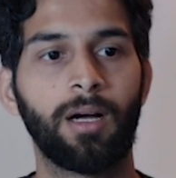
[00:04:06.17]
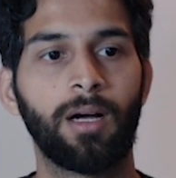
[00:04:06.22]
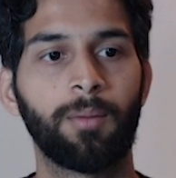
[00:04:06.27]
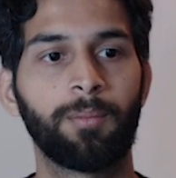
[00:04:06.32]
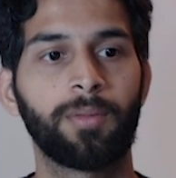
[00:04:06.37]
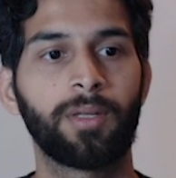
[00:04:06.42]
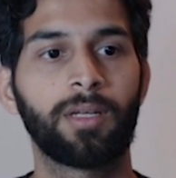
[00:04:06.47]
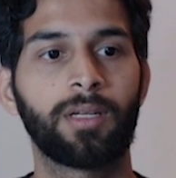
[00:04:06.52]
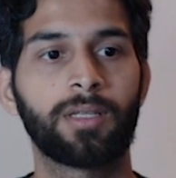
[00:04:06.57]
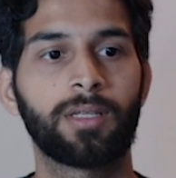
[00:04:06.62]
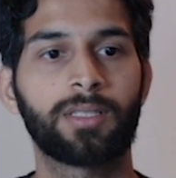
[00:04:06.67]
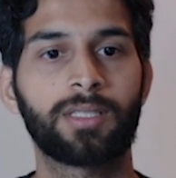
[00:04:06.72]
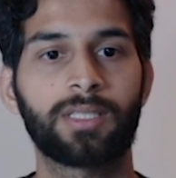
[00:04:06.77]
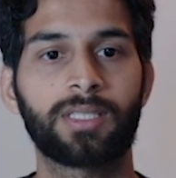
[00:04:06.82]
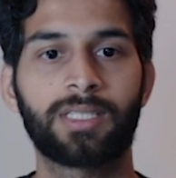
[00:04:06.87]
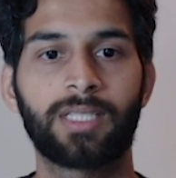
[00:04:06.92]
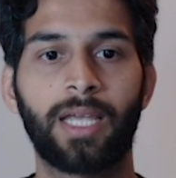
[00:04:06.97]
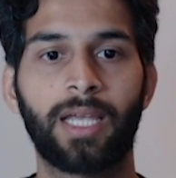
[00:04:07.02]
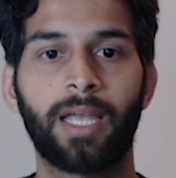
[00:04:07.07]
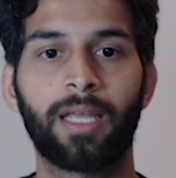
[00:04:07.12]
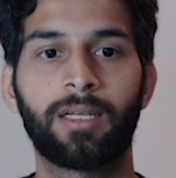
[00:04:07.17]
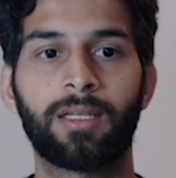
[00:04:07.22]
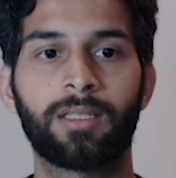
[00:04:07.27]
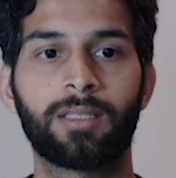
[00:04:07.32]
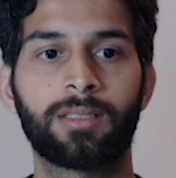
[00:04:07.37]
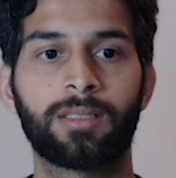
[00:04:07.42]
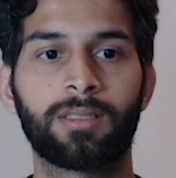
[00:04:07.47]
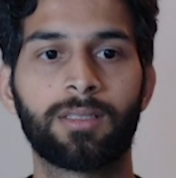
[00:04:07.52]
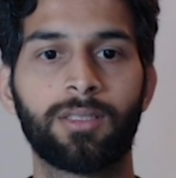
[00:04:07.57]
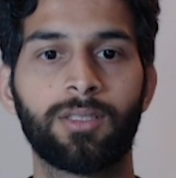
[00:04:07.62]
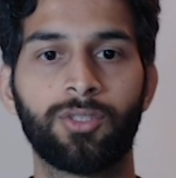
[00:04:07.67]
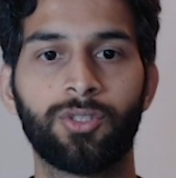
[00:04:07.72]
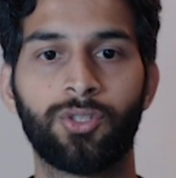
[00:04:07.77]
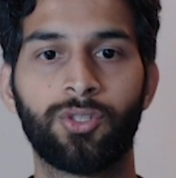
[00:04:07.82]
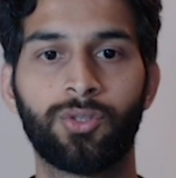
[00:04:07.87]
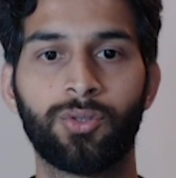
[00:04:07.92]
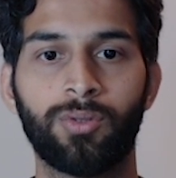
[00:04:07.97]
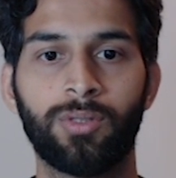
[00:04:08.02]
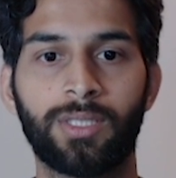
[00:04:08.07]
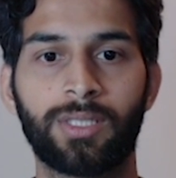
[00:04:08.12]
I'm going to set
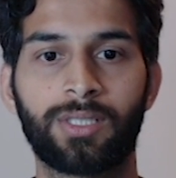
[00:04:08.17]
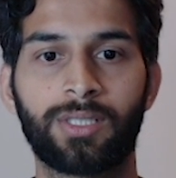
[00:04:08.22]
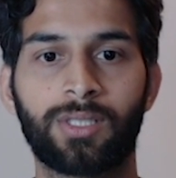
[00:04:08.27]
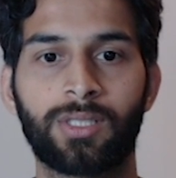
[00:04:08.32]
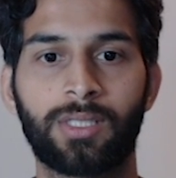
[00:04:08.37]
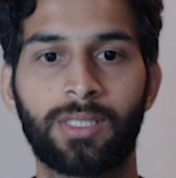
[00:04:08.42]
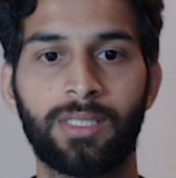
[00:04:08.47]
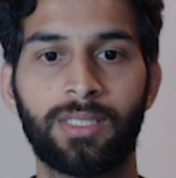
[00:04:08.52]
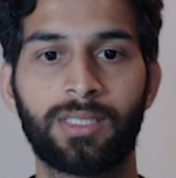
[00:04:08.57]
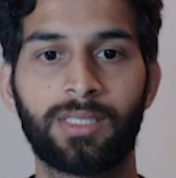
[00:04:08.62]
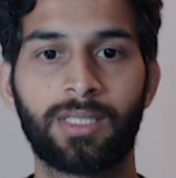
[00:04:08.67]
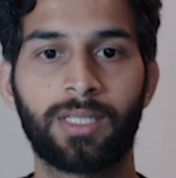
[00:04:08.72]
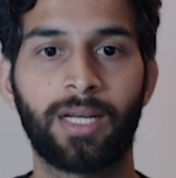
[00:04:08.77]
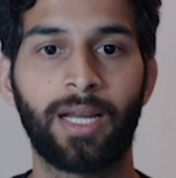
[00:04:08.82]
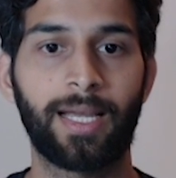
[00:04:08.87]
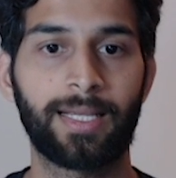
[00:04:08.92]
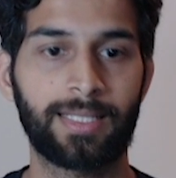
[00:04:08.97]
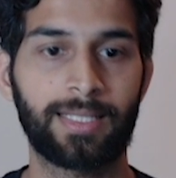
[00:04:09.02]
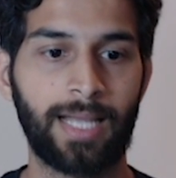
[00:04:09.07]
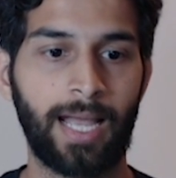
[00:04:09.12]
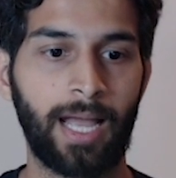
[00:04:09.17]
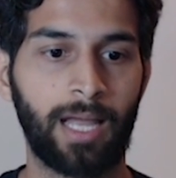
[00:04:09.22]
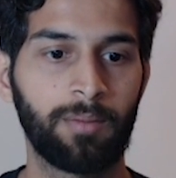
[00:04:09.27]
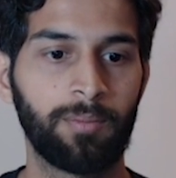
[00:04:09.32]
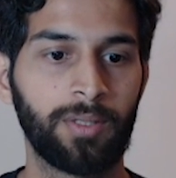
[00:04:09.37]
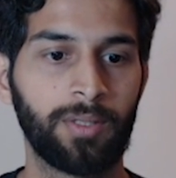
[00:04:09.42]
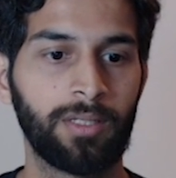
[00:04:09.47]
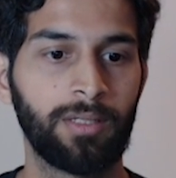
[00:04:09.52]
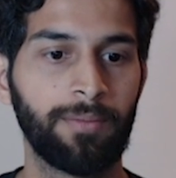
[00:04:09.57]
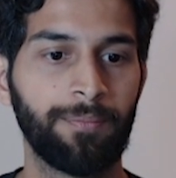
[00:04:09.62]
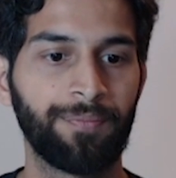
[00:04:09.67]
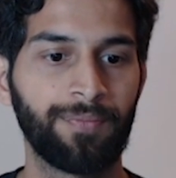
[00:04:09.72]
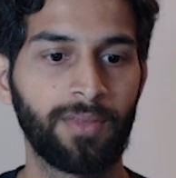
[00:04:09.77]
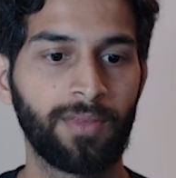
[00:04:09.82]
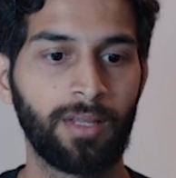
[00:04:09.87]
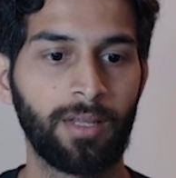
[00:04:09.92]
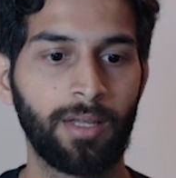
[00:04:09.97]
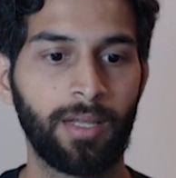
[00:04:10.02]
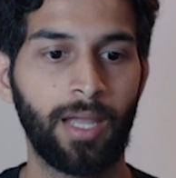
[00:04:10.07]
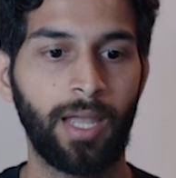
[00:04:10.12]
Julius Caesar as admin.
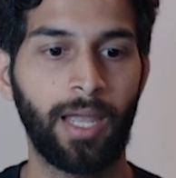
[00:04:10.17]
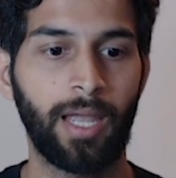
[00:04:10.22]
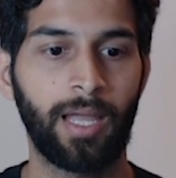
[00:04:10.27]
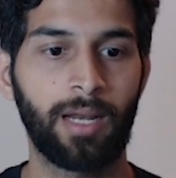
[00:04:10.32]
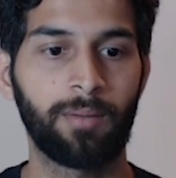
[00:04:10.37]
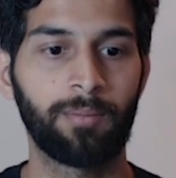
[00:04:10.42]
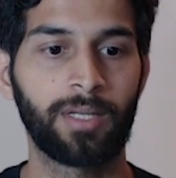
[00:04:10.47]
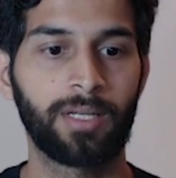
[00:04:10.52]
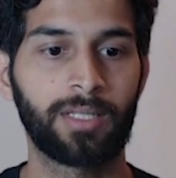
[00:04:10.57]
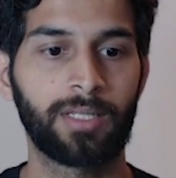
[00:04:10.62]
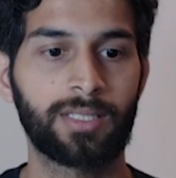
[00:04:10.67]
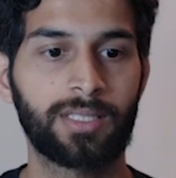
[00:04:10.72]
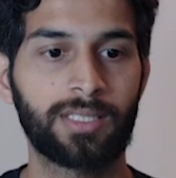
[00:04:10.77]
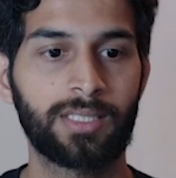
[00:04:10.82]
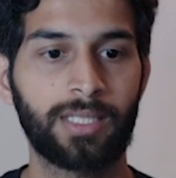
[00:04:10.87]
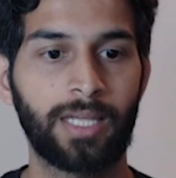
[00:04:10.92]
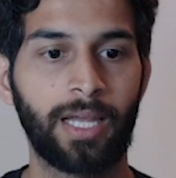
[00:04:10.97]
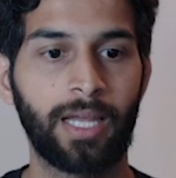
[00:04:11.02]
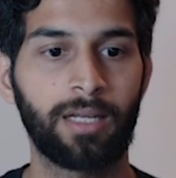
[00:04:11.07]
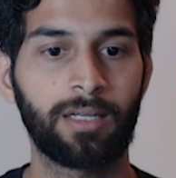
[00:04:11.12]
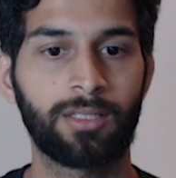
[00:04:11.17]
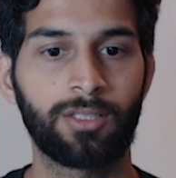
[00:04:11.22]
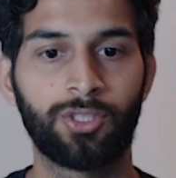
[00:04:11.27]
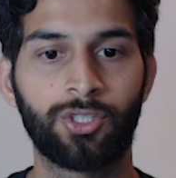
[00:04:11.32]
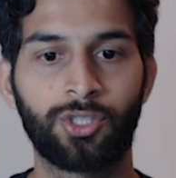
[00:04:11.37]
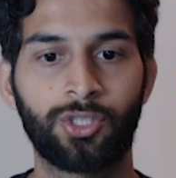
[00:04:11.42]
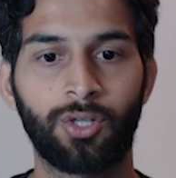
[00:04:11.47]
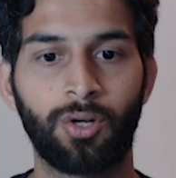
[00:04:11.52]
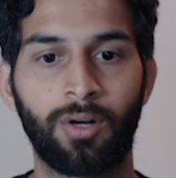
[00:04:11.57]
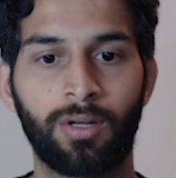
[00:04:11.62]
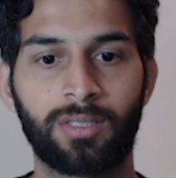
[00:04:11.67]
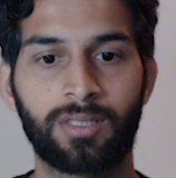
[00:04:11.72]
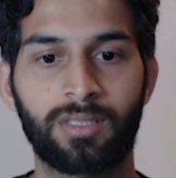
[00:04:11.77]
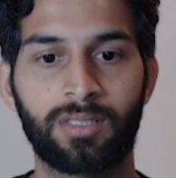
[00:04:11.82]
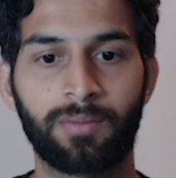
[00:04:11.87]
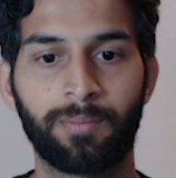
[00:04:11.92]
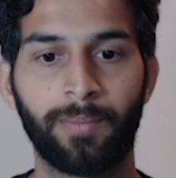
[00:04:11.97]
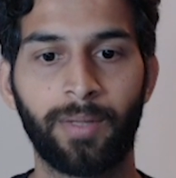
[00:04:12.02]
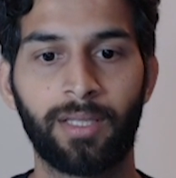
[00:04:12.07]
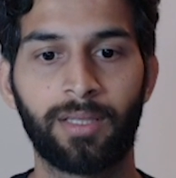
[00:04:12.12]
And I'm gonna set John
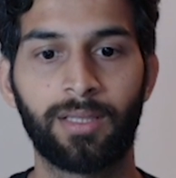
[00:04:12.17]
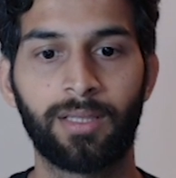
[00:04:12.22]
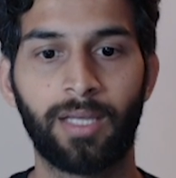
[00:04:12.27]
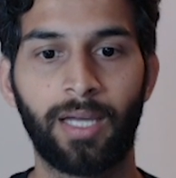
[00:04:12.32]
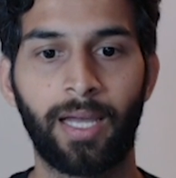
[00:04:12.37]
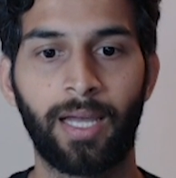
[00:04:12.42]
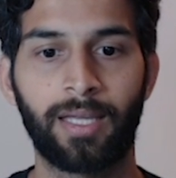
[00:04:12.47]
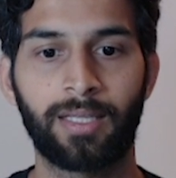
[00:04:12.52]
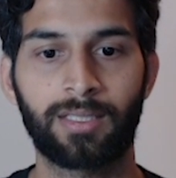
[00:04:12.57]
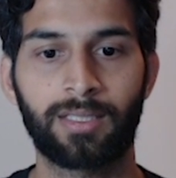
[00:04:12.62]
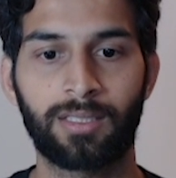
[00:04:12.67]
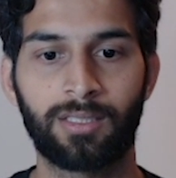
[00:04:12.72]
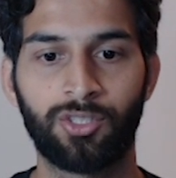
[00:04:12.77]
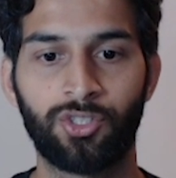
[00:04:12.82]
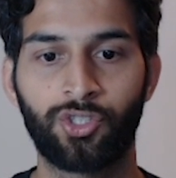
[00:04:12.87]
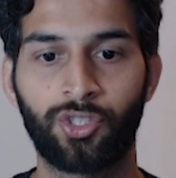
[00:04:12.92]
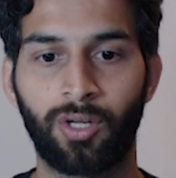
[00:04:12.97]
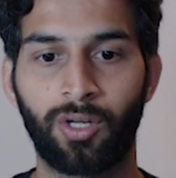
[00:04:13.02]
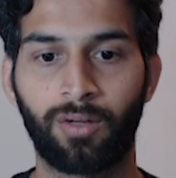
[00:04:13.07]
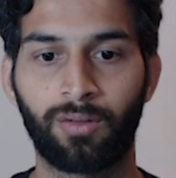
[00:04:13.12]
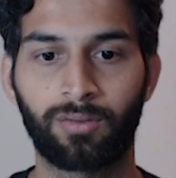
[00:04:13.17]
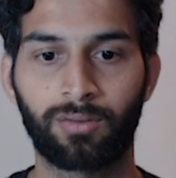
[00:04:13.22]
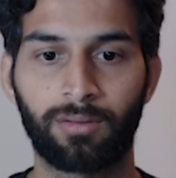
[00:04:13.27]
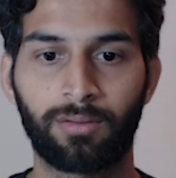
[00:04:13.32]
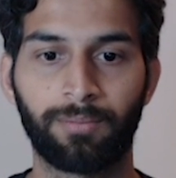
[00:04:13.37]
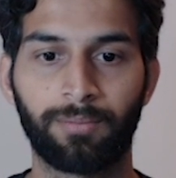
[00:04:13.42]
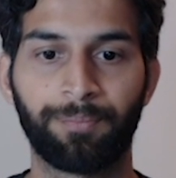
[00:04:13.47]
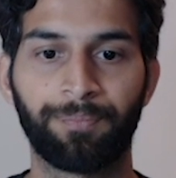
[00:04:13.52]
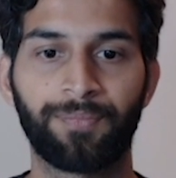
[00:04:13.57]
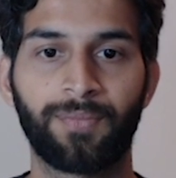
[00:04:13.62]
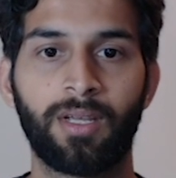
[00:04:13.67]
Smith as general.